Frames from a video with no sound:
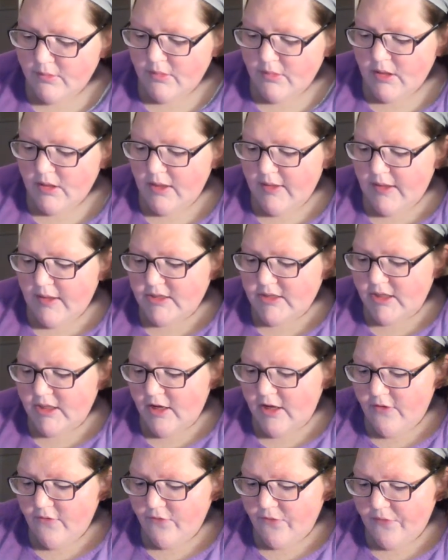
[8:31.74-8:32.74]
Okay, that's
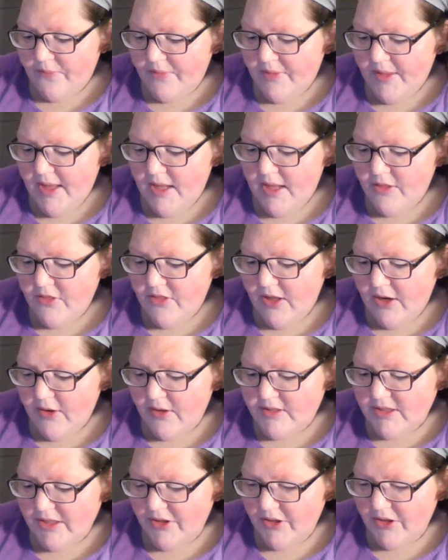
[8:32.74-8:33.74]
enough. And then there
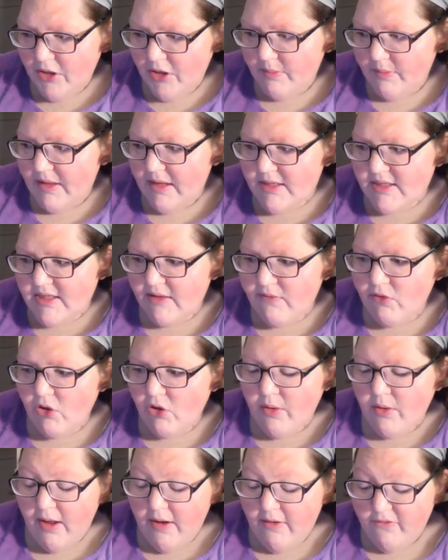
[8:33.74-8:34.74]
is a little bit, even
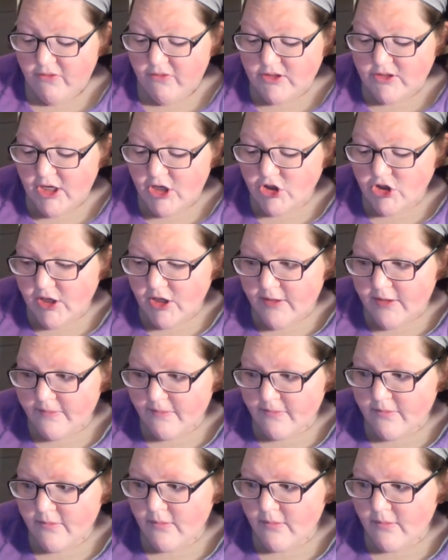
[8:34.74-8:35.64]
though I have rosacea,